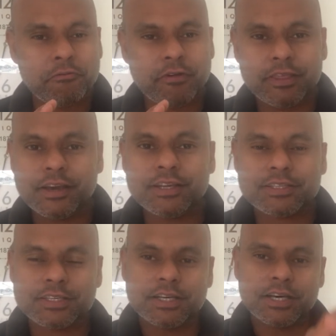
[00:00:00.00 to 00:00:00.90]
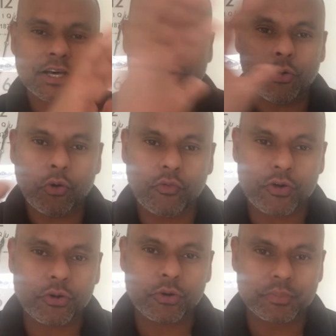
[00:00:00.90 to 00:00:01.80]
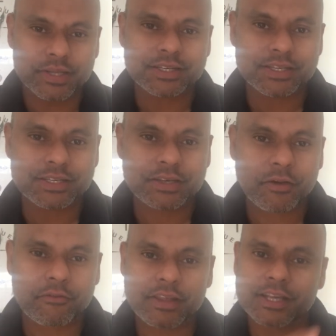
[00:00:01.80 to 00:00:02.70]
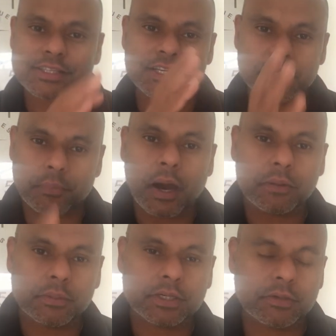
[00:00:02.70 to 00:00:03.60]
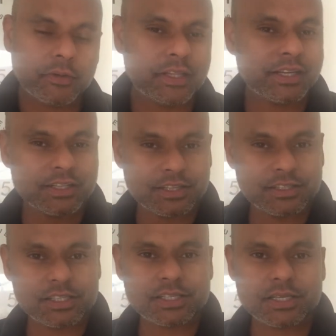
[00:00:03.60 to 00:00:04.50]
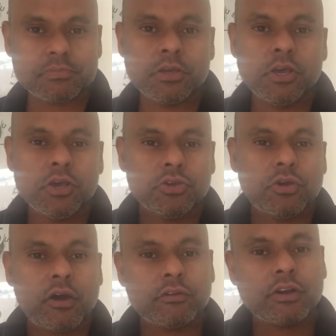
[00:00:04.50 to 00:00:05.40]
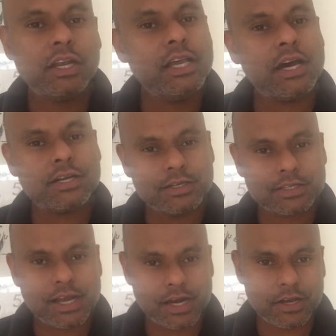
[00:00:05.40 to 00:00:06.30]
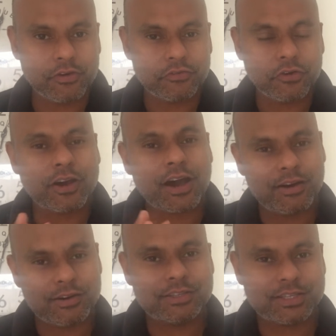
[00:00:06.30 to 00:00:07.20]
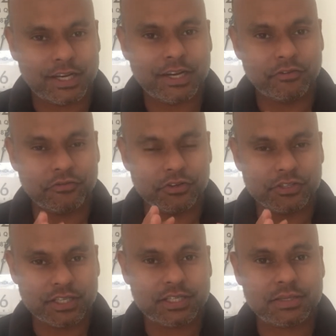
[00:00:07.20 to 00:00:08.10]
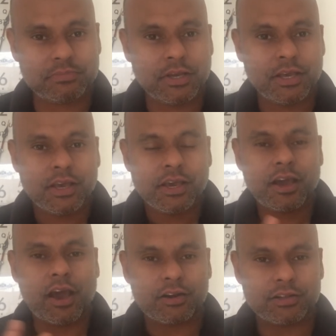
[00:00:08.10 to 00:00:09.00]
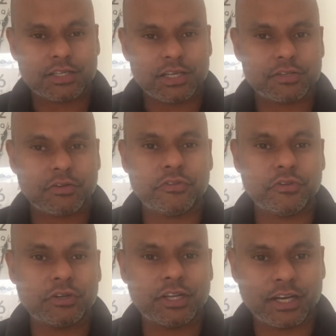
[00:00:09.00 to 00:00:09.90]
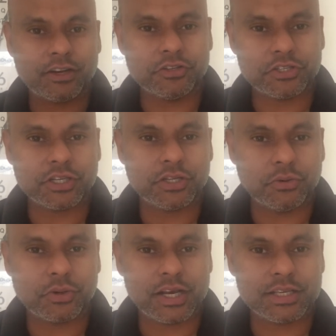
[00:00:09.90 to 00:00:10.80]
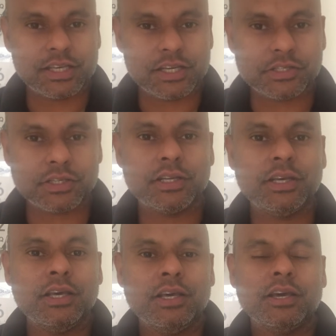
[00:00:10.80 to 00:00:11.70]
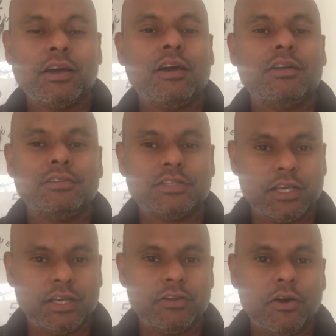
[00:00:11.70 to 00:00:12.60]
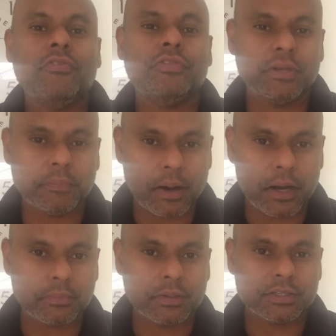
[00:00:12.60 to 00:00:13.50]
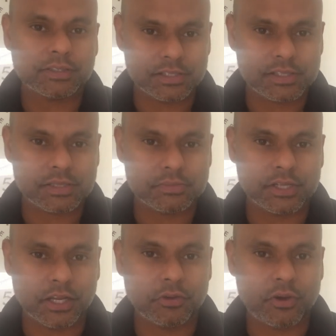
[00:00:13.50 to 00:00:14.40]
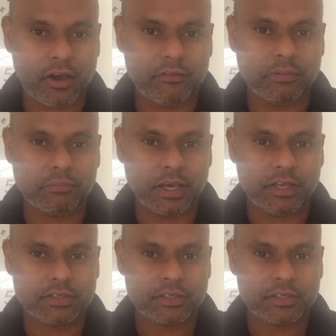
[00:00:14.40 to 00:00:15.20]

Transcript: Whether it's an overall business, whether it's a departmental, whether it's a system, you have a clear understanding of your current state of your system, current state of your technological organization, current state of the departmental systems that you have in place.